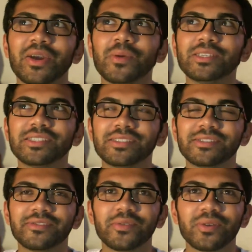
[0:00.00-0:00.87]

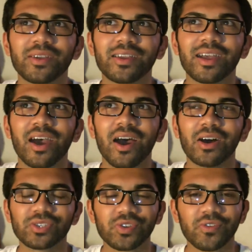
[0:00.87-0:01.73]
is
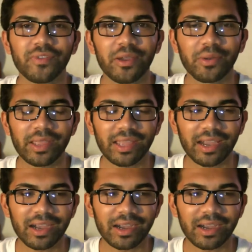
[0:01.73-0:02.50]
also very